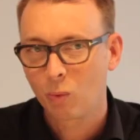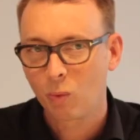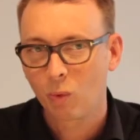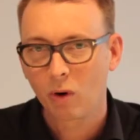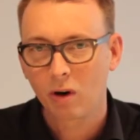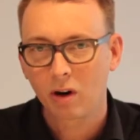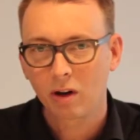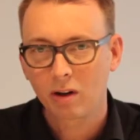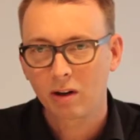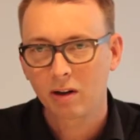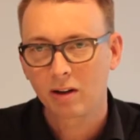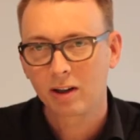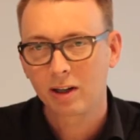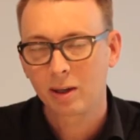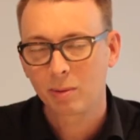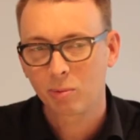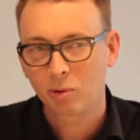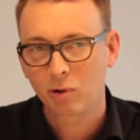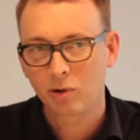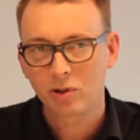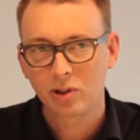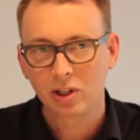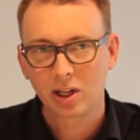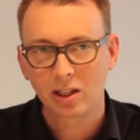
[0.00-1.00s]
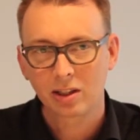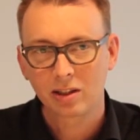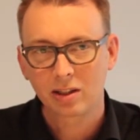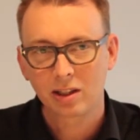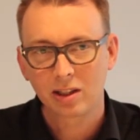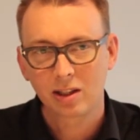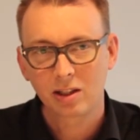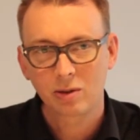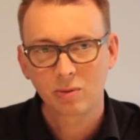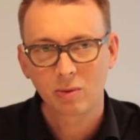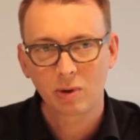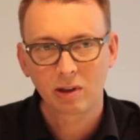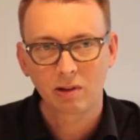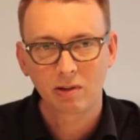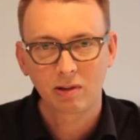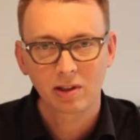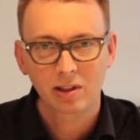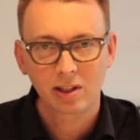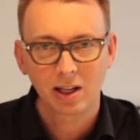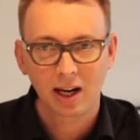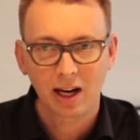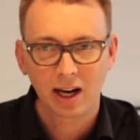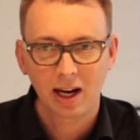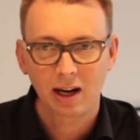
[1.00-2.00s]
what kind of project it is, whether
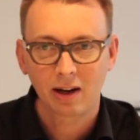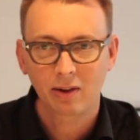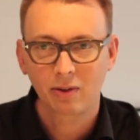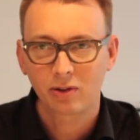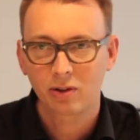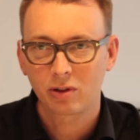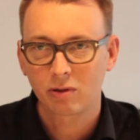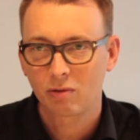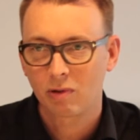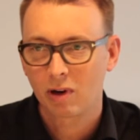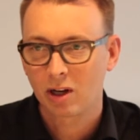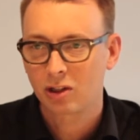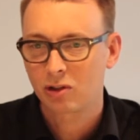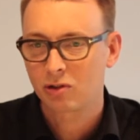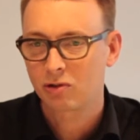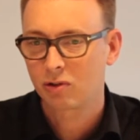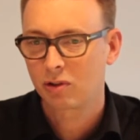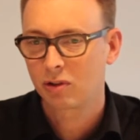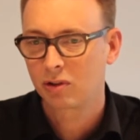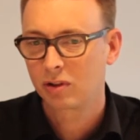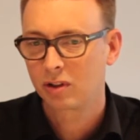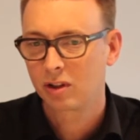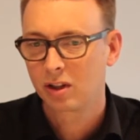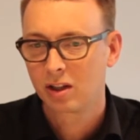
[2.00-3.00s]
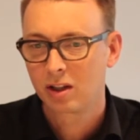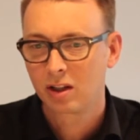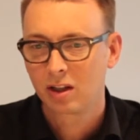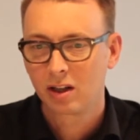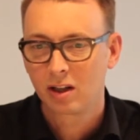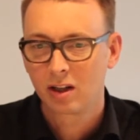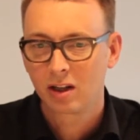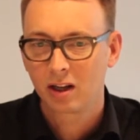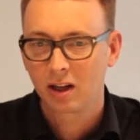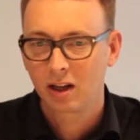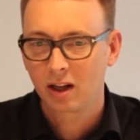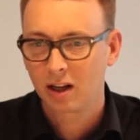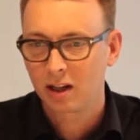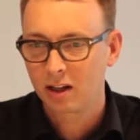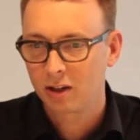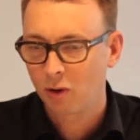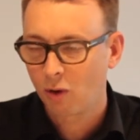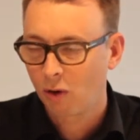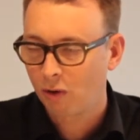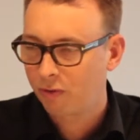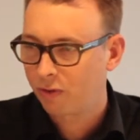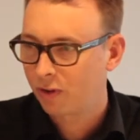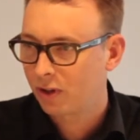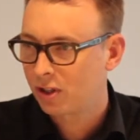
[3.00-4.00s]
it's a house, a restaurant, uh,
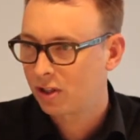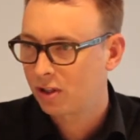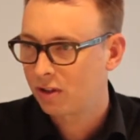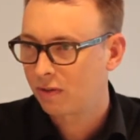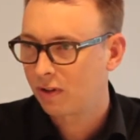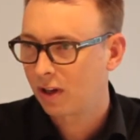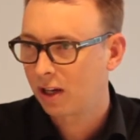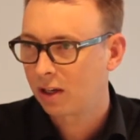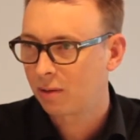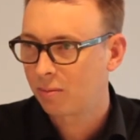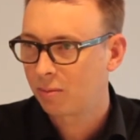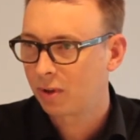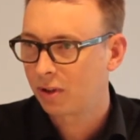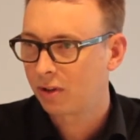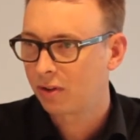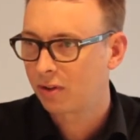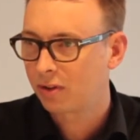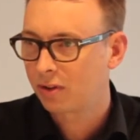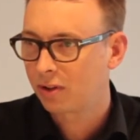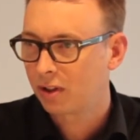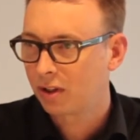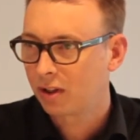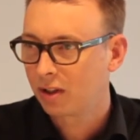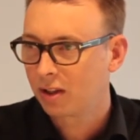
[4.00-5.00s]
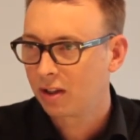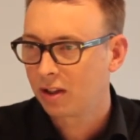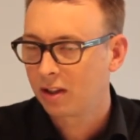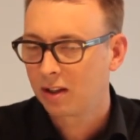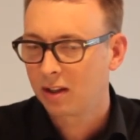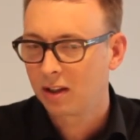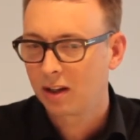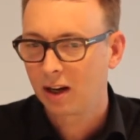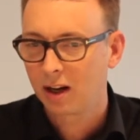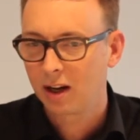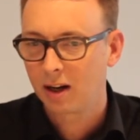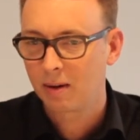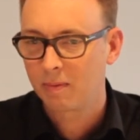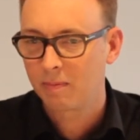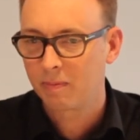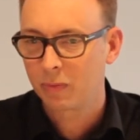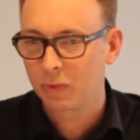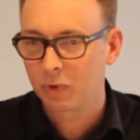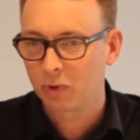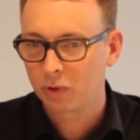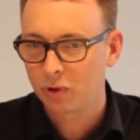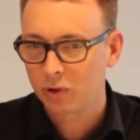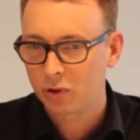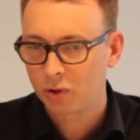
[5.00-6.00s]
an office development,
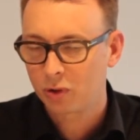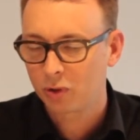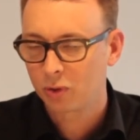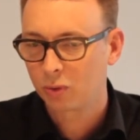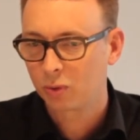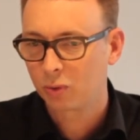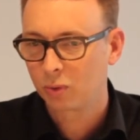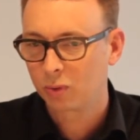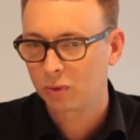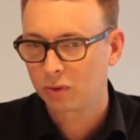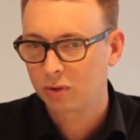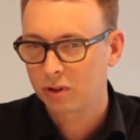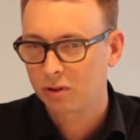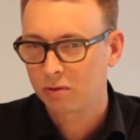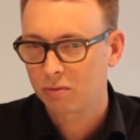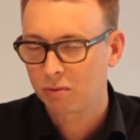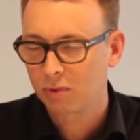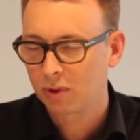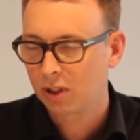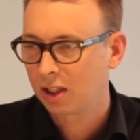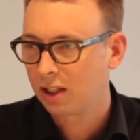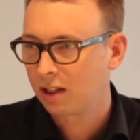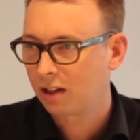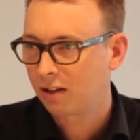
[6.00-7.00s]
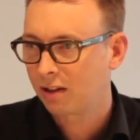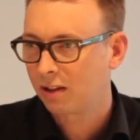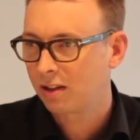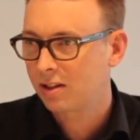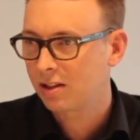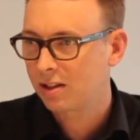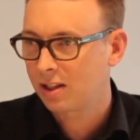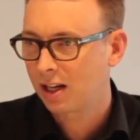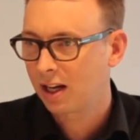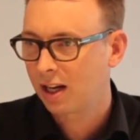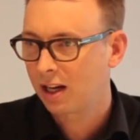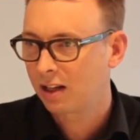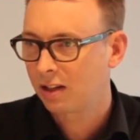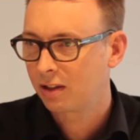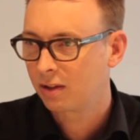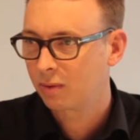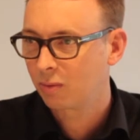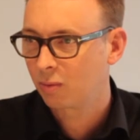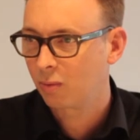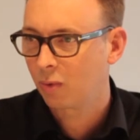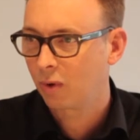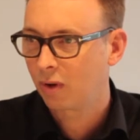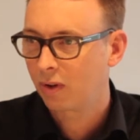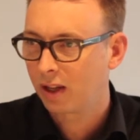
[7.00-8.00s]
um, or school, to really understand
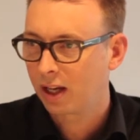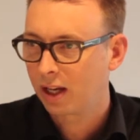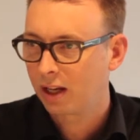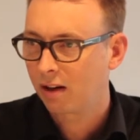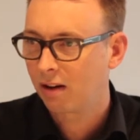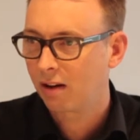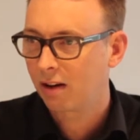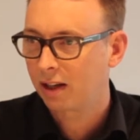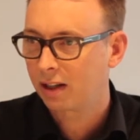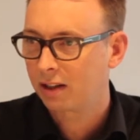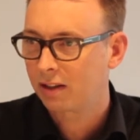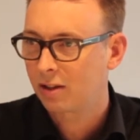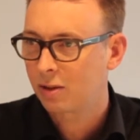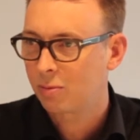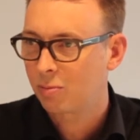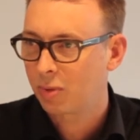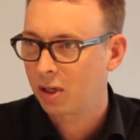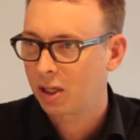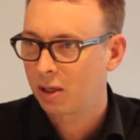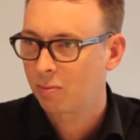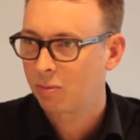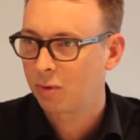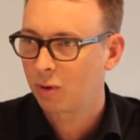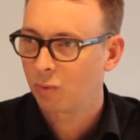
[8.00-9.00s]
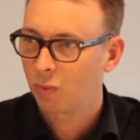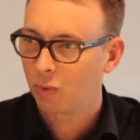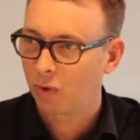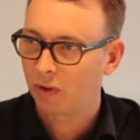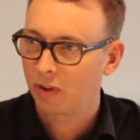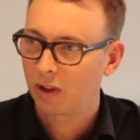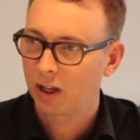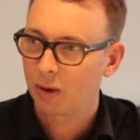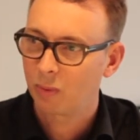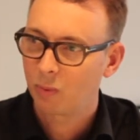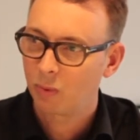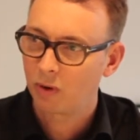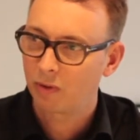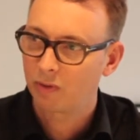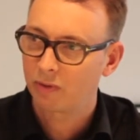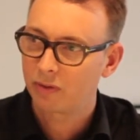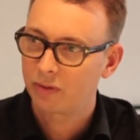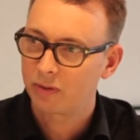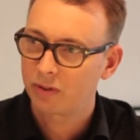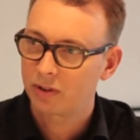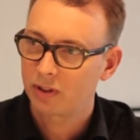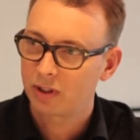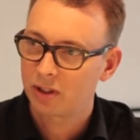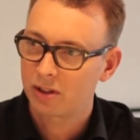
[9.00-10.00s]
what they're like as people and what they
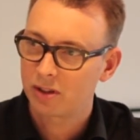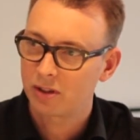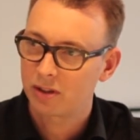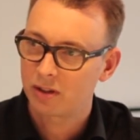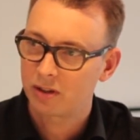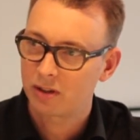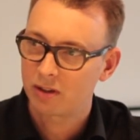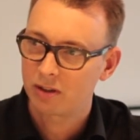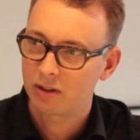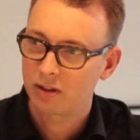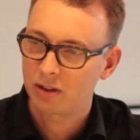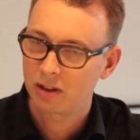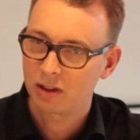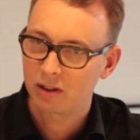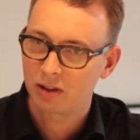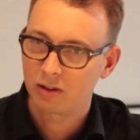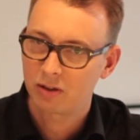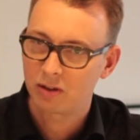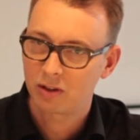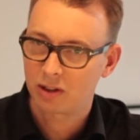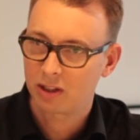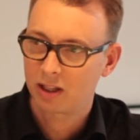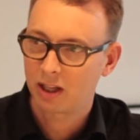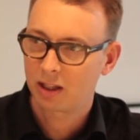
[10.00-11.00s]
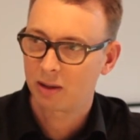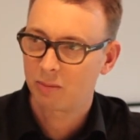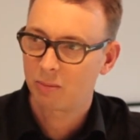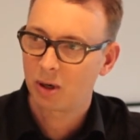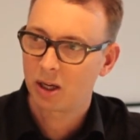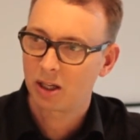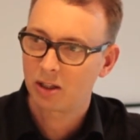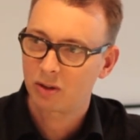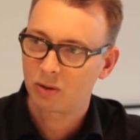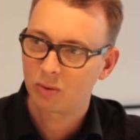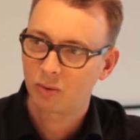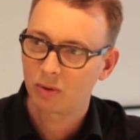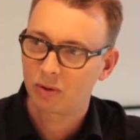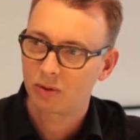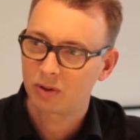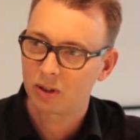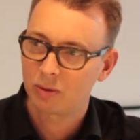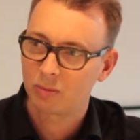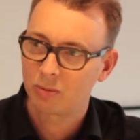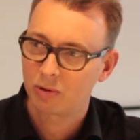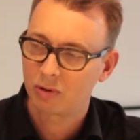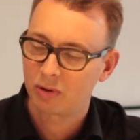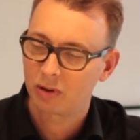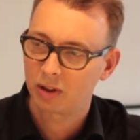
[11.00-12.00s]
want is you just get the best
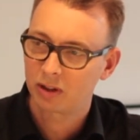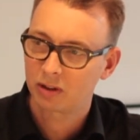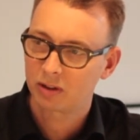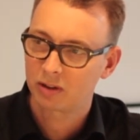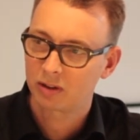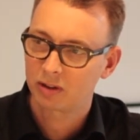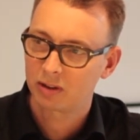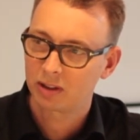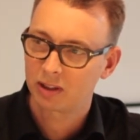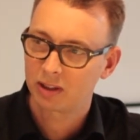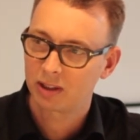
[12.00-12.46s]
quality product.